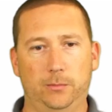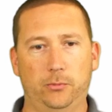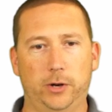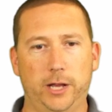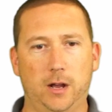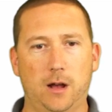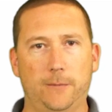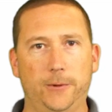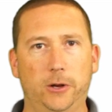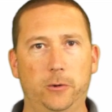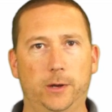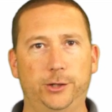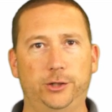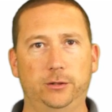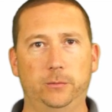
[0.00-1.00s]
a pretty common
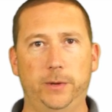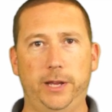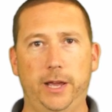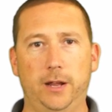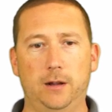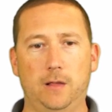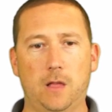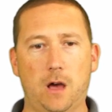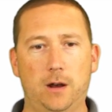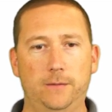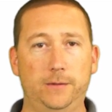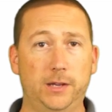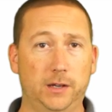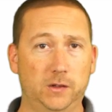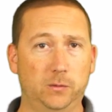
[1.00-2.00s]
question. We get a lot
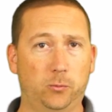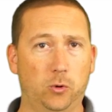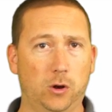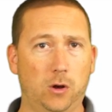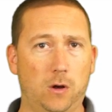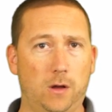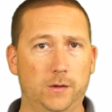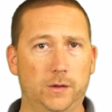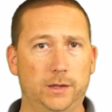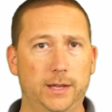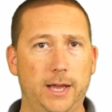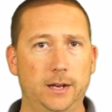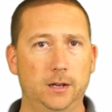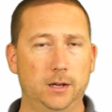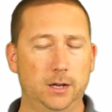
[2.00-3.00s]
of tech support calls
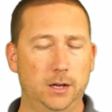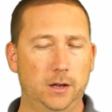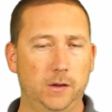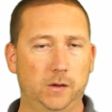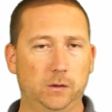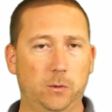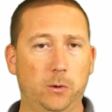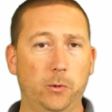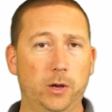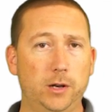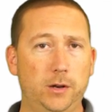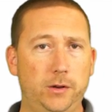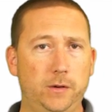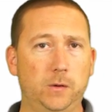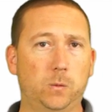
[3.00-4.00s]
on that. So what we're
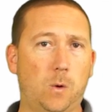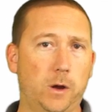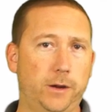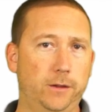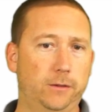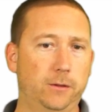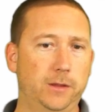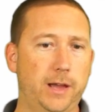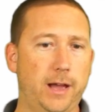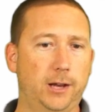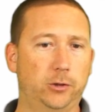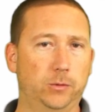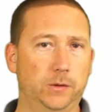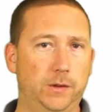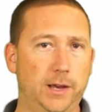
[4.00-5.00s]
going to do is walk you through the
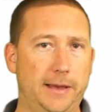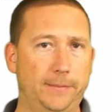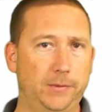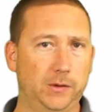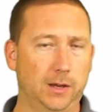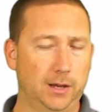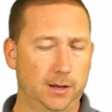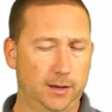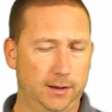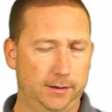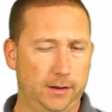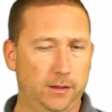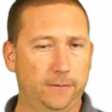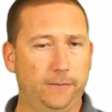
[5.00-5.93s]
actual steps. Now